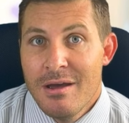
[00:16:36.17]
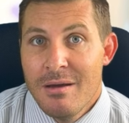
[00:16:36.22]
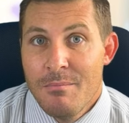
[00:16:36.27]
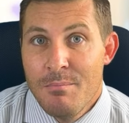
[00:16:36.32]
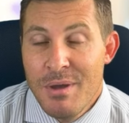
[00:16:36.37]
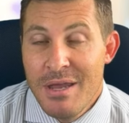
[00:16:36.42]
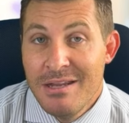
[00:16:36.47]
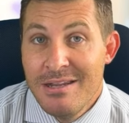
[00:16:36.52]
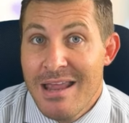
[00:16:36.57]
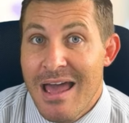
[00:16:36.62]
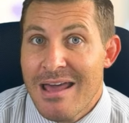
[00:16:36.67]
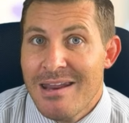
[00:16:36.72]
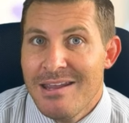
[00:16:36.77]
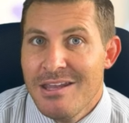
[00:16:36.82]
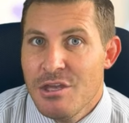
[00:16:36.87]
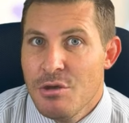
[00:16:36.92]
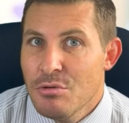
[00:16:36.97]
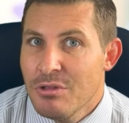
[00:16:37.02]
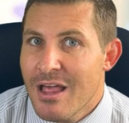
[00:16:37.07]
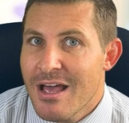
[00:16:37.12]
be netting
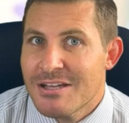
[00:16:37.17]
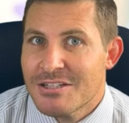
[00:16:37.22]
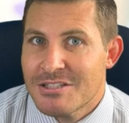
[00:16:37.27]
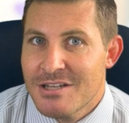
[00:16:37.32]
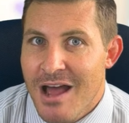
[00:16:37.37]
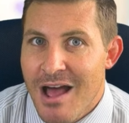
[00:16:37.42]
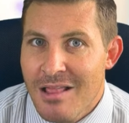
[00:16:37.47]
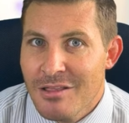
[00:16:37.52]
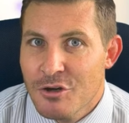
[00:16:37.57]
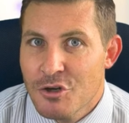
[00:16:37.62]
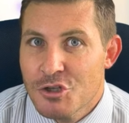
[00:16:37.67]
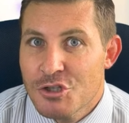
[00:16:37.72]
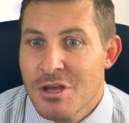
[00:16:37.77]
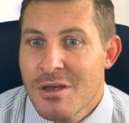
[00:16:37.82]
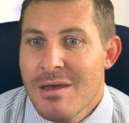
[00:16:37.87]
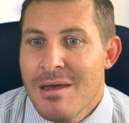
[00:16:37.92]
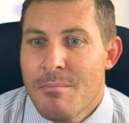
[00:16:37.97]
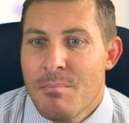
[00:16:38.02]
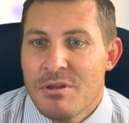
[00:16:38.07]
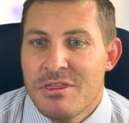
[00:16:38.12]
you less dollars,
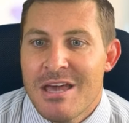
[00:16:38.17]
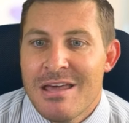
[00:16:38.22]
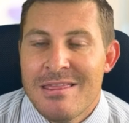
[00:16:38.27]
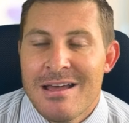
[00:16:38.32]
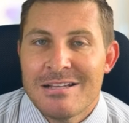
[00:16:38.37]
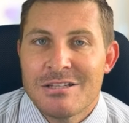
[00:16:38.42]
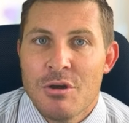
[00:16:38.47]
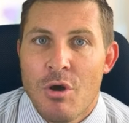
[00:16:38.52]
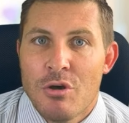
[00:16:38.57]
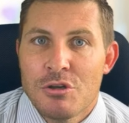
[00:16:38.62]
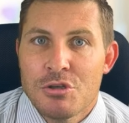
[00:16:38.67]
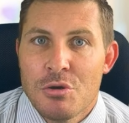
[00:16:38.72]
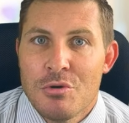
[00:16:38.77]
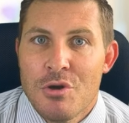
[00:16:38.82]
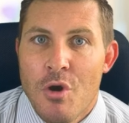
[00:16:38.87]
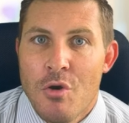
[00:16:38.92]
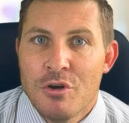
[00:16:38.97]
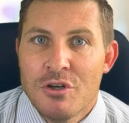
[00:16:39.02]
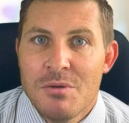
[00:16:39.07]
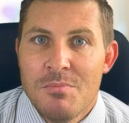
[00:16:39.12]
but then that's also
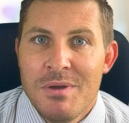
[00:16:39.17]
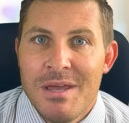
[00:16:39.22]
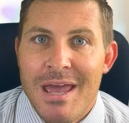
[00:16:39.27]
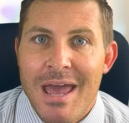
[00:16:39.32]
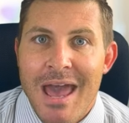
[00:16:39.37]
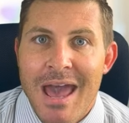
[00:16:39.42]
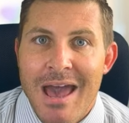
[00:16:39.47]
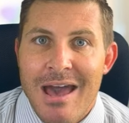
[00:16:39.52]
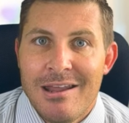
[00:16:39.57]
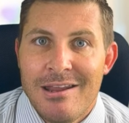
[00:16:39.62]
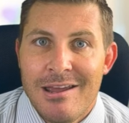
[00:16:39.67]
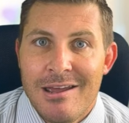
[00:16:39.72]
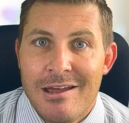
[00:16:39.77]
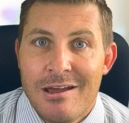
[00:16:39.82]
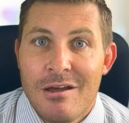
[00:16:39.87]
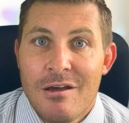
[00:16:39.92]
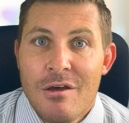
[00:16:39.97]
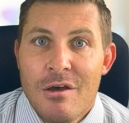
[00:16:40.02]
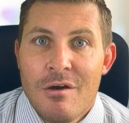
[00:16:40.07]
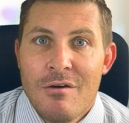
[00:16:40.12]
going to be
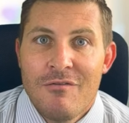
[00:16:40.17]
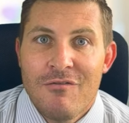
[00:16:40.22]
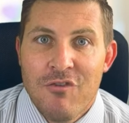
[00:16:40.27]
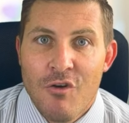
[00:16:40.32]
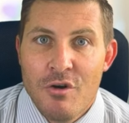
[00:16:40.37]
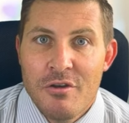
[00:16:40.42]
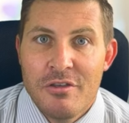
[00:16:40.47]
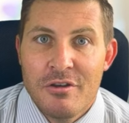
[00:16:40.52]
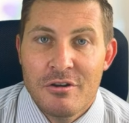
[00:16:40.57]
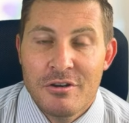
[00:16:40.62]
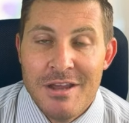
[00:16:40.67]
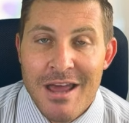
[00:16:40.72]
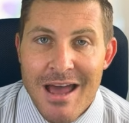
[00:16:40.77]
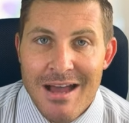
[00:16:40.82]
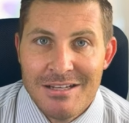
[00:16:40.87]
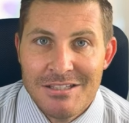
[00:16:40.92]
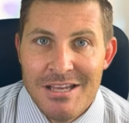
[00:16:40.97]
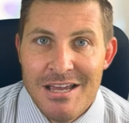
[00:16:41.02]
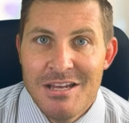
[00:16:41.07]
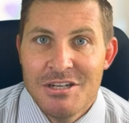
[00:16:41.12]
adding further
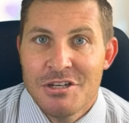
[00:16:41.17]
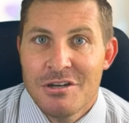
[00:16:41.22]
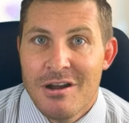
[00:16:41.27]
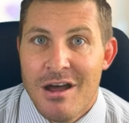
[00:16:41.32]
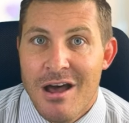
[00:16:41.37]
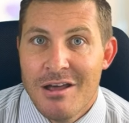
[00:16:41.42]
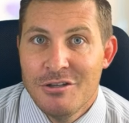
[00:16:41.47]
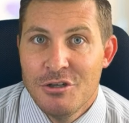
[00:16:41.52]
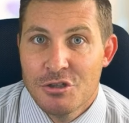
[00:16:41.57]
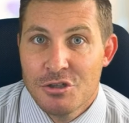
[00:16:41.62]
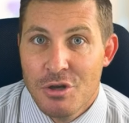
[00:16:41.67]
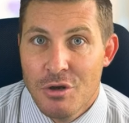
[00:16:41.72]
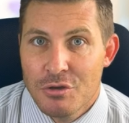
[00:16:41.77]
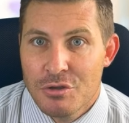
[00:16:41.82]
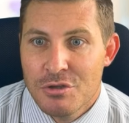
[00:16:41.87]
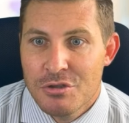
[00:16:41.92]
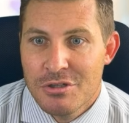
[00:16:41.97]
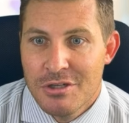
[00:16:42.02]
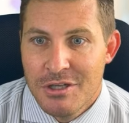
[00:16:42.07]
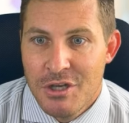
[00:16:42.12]
taxation on your
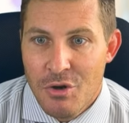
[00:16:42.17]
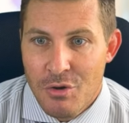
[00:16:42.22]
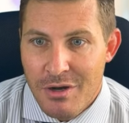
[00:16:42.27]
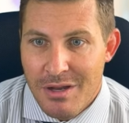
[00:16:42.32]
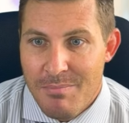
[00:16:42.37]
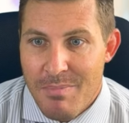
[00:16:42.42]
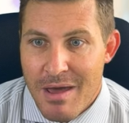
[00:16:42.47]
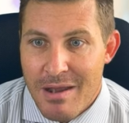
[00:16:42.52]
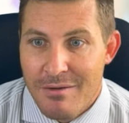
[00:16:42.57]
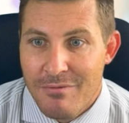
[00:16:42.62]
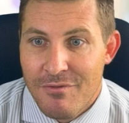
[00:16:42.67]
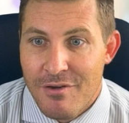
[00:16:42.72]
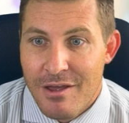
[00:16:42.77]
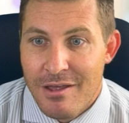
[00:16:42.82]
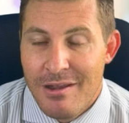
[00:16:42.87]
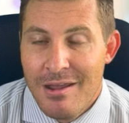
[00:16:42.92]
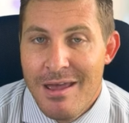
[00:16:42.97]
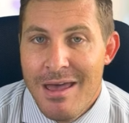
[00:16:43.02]
Social Security benefit.